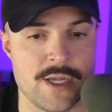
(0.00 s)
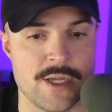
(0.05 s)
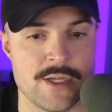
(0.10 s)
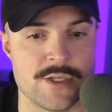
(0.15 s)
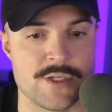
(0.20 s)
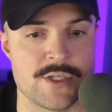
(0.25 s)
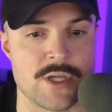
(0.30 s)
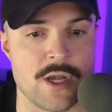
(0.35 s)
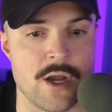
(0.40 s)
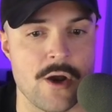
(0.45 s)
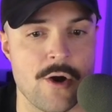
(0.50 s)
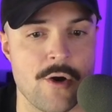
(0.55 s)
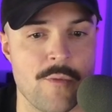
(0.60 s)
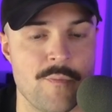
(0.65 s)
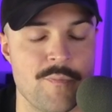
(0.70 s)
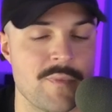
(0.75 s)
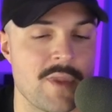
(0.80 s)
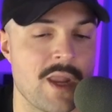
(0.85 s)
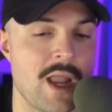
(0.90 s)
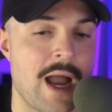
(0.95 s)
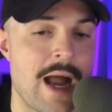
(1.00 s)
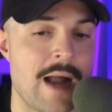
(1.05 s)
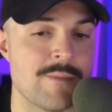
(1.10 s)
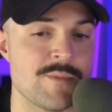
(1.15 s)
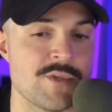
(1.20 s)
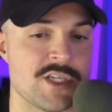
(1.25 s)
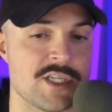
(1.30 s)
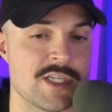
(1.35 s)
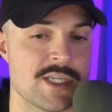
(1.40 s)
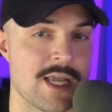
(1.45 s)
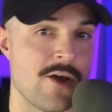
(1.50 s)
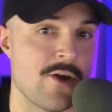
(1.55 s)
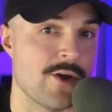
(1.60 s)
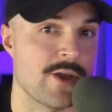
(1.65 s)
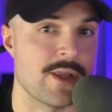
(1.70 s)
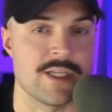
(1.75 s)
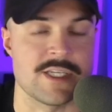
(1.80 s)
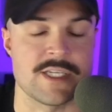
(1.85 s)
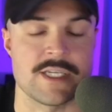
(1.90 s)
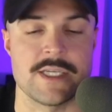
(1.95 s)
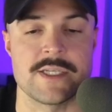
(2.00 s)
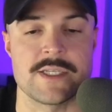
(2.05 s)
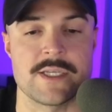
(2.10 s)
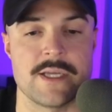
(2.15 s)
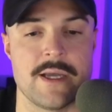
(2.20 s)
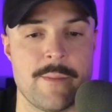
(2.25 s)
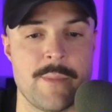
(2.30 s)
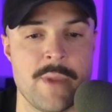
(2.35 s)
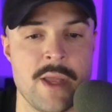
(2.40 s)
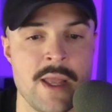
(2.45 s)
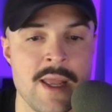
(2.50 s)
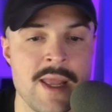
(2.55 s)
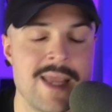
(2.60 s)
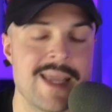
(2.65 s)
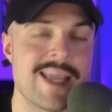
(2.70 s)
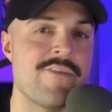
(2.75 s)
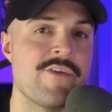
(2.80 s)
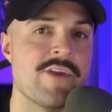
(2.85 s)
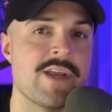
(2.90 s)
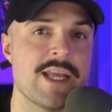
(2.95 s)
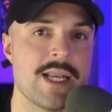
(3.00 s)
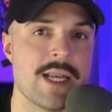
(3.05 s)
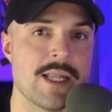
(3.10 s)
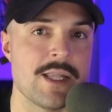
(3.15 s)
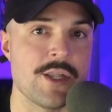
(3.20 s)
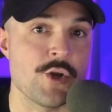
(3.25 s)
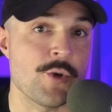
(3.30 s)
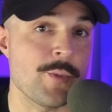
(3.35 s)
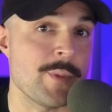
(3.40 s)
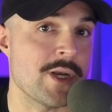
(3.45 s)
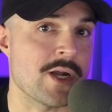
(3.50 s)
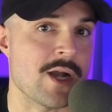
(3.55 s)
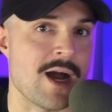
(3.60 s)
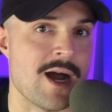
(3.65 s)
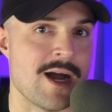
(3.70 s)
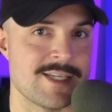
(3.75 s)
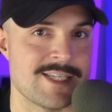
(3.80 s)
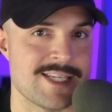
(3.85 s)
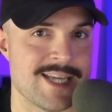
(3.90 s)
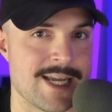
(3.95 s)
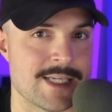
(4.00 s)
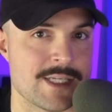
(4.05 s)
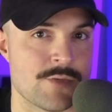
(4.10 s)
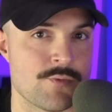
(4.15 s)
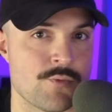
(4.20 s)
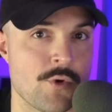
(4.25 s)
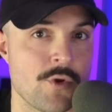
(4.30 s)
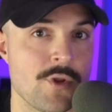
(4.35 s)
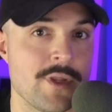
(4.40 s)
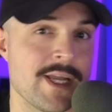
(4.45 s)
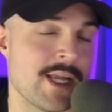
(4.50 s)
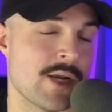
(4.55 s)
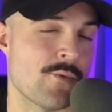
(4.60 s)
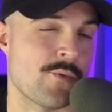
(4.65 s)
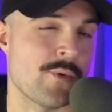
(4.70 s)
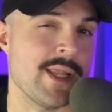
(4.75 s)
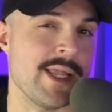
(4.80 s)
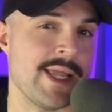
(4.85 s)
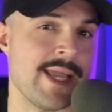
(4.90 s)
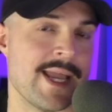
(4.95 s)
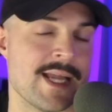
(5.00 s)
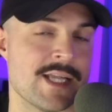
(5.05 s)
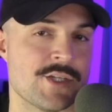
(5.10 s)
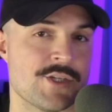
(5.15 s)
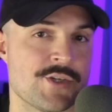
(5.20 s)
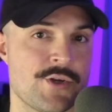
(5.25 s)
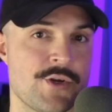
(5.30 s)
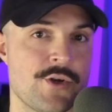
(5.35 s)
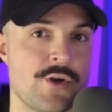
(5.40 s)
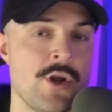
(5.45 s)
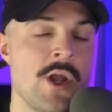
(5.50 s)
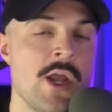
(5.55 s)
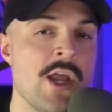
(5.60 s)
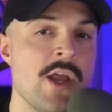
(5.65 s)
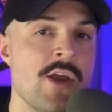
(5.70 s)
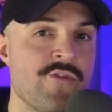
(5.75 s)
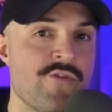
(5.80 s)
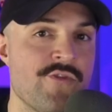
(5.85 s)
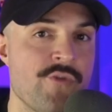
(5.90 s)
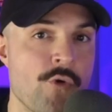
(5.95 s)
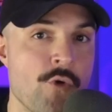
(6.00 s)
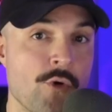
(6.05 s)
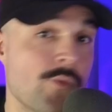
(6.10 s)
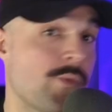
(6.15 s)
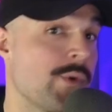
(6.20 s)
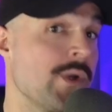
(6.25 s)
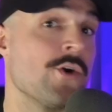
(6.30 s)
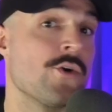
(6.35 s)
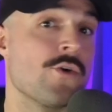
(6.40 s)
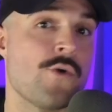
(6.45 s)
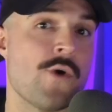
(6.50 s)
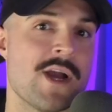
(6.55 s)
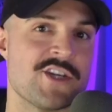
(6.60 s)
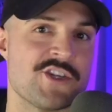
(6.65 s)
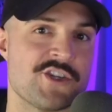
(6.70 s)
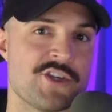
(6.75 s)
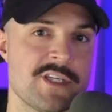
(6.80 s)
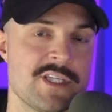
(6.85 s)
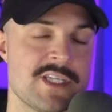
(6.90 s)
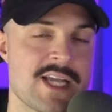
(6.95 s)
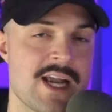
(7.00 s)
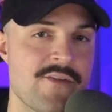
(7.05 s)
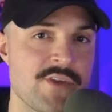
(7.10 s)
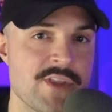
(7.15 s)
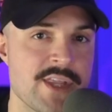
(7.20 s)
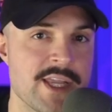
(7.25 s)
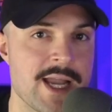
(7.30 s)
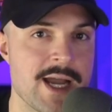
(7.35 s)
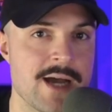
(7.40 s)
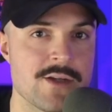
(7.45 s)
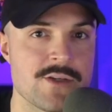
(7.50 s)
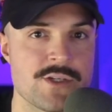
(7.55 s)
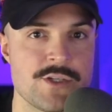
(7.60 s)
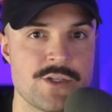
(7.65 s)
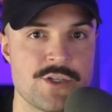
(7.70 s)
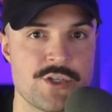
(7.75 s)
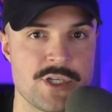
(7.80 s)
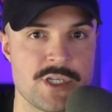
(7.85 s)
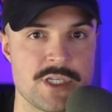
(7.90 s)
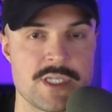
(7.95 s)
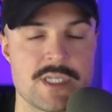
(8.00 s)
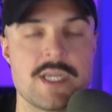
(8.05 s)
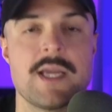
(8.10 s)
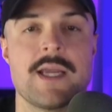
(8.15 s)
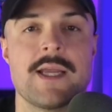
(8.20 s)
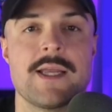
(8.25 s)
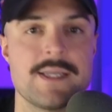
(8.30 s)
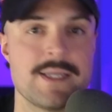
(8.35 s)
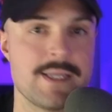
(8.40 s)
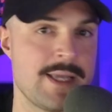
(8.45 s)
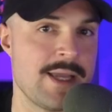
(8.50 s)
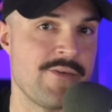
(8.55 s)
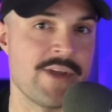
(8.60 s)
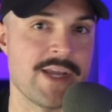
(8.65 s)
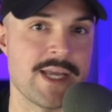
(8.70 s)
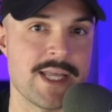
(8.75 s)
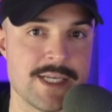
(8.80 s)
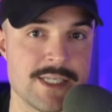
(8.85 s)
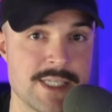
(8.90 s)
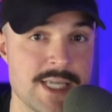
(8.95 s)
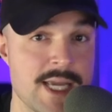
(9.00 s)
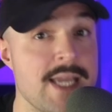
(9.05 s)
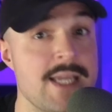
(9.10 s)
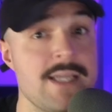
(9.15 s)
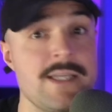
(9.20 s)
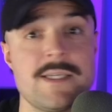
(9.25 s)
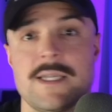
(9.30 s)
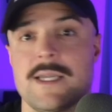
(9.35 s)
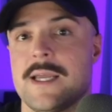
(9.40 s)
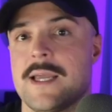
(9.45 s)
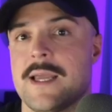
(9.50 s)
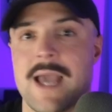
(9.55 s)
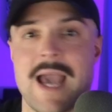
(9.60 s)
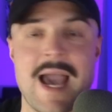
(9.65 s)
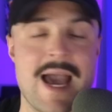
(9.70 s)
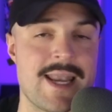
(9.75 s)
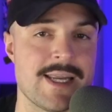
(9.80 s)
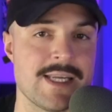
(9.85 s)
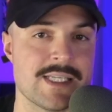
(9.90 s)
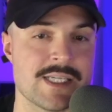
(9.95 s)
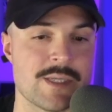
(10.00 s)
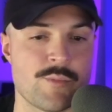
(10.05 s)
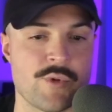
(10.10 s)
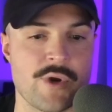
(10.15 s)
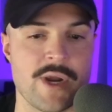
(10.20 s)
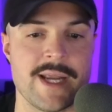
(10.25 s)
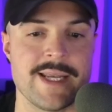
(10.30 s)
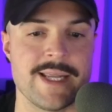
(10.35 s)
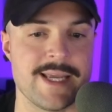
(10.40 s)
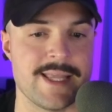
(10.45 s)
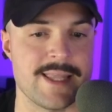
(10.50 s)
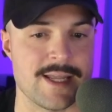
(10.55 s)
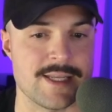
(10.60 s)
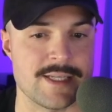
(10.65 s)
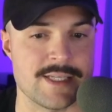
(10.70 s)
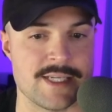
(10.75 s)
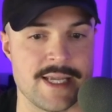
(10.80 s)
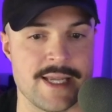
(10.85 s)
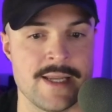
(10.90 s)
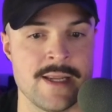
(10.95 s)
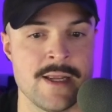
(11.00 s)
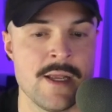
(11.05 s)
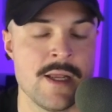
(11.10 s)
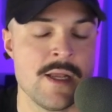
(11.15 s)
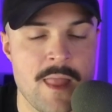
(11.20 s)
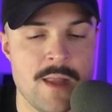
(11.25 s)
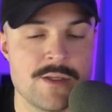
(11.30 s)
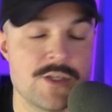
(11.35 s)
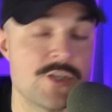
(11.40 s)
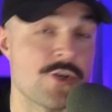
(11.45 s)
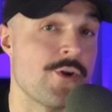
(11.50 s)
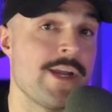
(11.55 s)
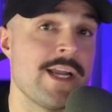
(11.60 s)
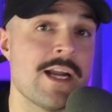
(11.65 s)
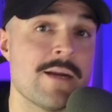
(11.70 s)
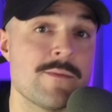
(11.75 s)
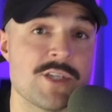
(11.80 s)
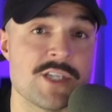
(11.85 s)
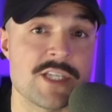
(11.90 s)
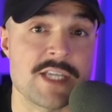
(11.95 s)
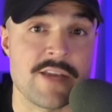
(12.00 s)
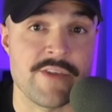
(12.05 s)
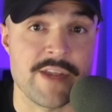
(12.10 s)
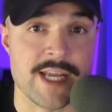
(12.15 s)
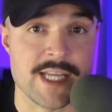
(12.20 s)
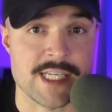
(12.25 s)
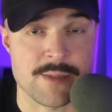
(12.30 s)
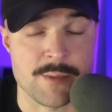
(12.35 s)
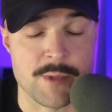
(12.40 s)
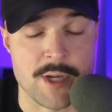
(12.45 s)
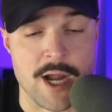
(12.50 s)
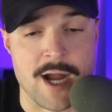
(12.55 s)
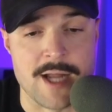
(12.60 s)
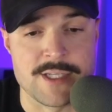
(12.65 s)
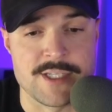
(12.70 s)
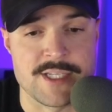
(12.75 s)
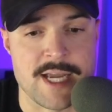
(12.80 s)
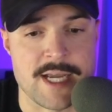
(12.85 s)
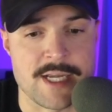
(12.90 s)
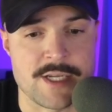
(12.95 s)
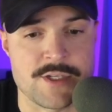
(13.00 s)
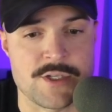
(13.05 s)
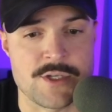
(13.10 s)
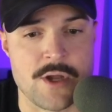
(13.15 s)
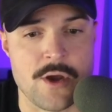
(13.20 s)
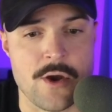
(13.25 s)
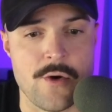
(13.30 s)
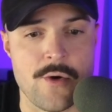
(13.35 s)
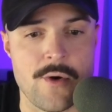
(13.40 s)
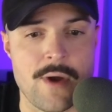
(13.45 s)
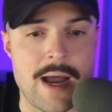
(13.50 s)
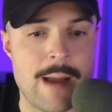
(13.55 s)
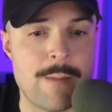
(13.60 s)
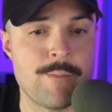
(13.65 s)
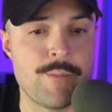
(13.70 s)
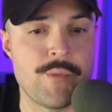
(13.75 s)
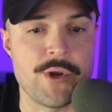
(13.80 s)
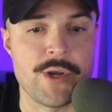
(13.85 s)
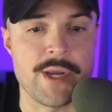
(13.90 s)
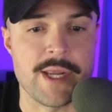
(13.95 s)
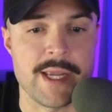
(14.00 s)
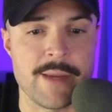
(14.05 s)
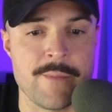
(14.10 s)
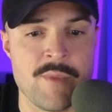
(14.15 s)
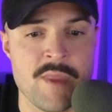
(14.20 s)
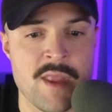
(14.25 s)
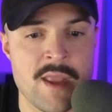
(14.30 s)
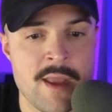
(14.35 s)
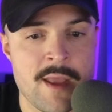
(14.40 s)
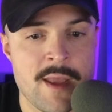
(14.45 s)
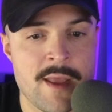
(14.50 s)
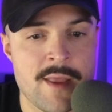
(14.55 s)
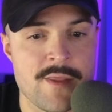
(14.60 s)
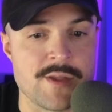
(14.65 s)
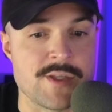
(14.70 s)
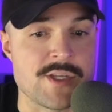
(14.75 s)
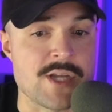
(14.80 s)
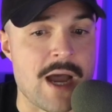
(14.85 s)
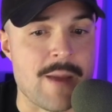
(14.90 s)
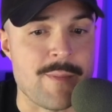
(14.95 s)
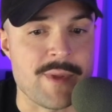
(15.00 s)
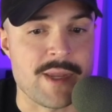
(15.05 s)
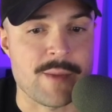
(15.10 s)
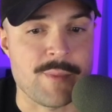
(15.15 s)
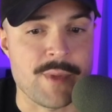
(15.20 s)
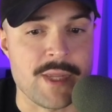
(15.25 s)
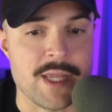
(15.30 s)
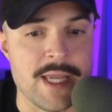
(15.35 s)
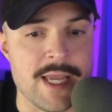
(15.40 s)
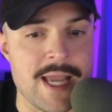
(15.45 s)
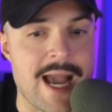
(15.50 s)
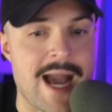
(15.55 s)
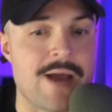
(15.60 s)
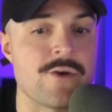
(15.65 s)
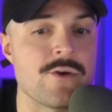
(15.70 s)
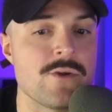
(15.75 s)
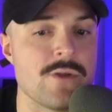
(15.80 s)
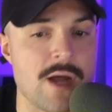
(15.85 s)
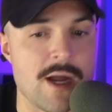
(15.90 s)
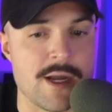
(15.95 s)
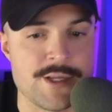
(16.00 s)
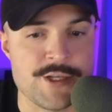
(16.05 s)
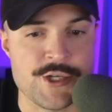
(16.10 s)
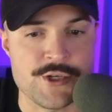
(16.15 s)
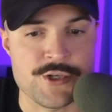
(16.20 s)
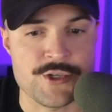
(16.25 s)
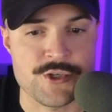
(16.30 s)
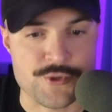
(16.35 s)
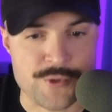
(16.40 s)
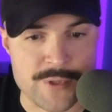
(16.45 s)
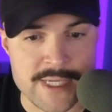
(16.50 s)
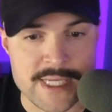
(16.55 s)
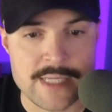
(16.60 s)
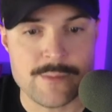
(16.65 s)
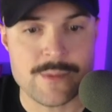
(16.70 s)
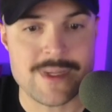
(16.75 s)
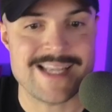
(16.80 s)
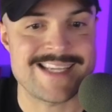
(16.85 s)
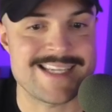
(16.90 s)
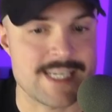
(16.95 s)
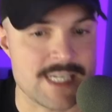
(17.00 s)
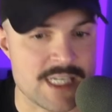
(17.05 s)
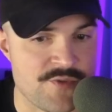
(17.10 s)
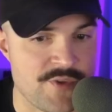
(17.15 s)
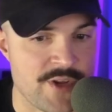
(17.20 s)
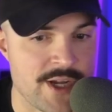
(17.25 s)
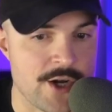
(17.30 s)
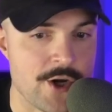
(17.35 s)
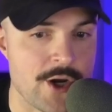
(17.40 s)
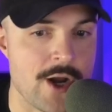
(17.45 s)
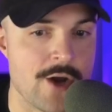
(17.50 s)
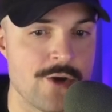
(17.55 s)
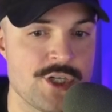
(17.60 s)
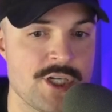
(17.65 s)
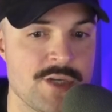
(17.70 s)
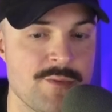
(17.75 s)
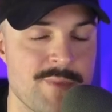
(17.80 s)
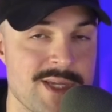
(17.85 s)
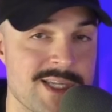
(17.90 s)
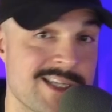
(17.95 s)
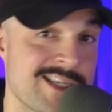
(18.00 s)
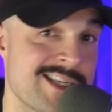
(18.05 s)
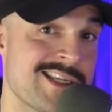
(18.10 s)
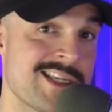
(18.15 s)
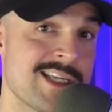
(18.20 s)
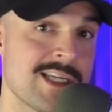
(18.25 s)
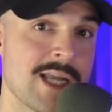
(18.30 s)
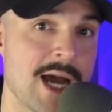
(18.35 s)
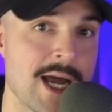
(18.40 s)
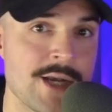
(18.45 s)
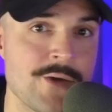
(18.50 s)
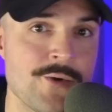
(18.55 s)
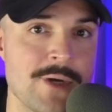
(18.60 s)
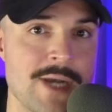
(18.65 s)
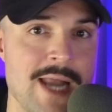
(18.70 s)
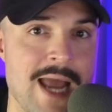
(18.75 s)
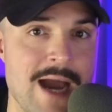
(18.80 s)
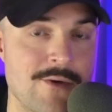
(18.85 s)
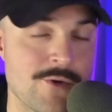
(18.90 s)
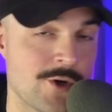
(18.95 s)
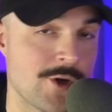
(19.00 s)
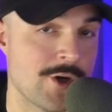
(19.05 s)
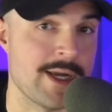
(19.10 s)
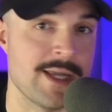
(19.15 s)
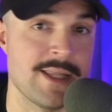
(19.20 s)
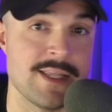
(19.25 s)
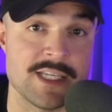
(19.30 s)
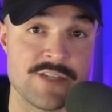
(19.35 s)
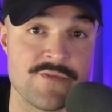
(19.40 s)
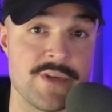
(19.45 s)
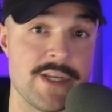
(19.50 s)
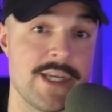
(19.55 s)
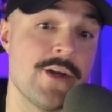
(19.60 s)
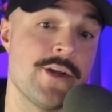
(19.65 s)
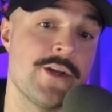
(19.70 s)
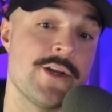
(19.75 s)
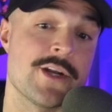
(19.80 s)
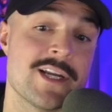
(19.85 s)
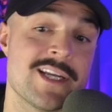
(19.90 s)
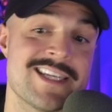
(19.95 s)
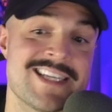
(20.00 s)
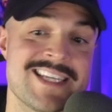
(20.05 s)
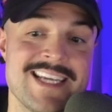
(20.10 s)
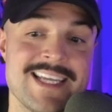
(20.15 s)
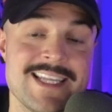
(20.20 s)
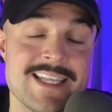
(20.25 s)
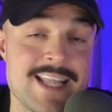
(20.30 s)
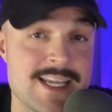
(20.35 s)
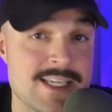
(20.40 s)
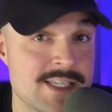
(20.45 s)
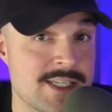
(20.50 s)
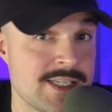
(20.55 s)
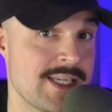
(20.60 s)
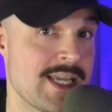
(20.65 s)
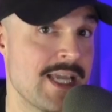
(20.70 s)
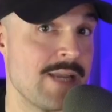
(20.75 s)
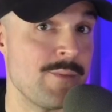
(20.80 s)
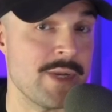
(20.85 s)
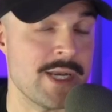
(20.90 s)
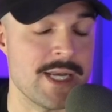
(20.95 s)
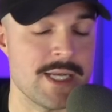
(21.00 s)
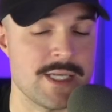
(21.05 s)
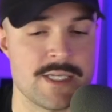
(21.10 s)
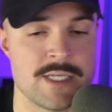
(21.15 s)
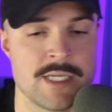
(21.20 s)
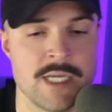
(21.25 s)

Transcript: So I'm just telling the system, giving it a little bit of context. We're only going to really answer 4 real questions. Everything else is just giving it a date, adding some branding, and that's it. So here I'm just giving it some context. So I'm putting the topic being how to launch your dream 6-figure coaching business in under an hour. And this video you're going to see in less than 10 minutes.